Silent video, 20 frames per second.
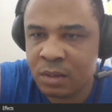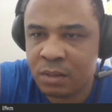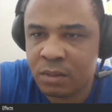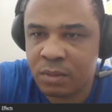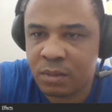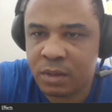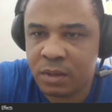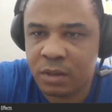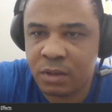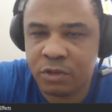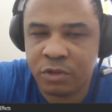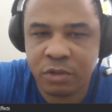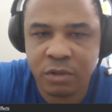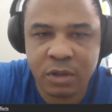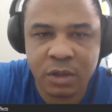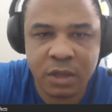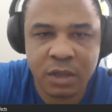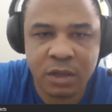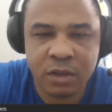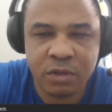We are
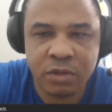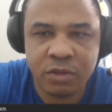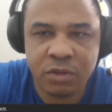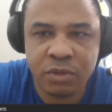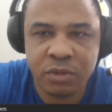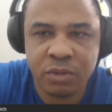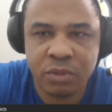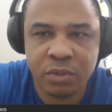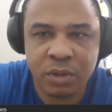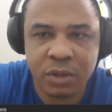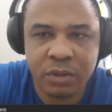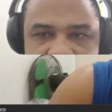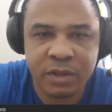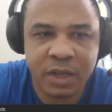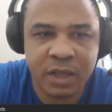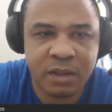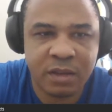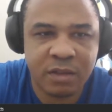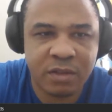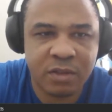trying to
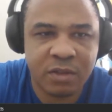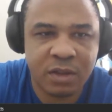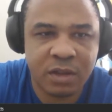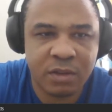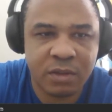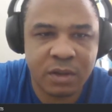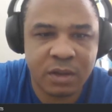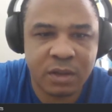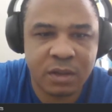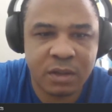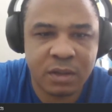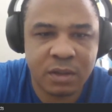rotate this thing, right?